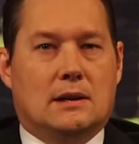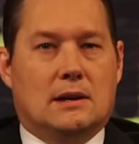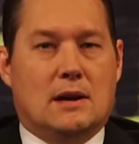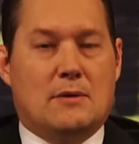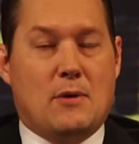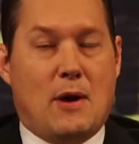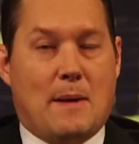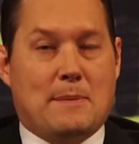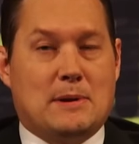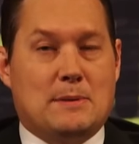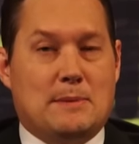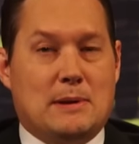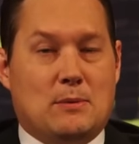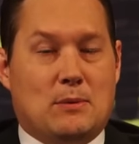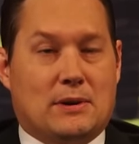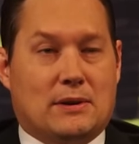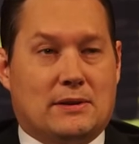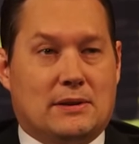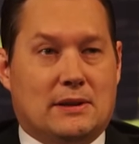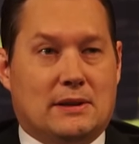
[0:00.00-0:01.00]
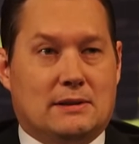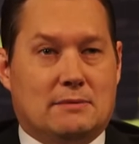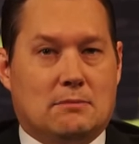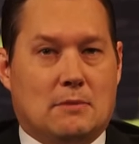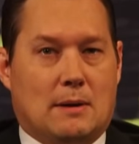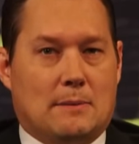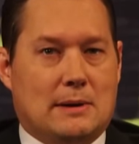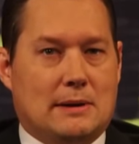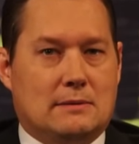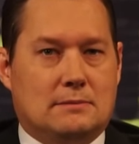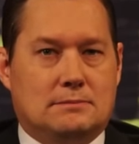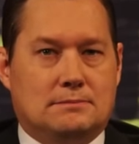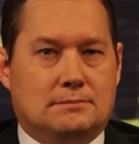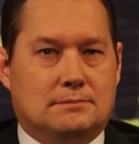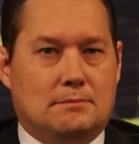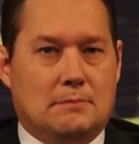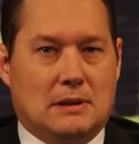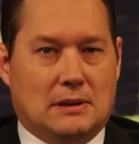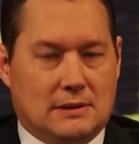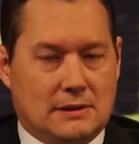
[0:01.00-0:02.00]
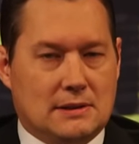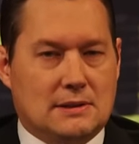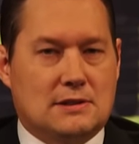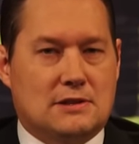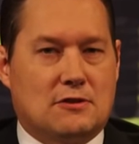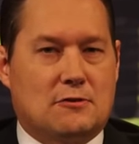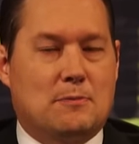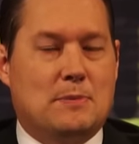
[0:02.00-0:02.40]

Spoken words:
If you happen to be one of the, millions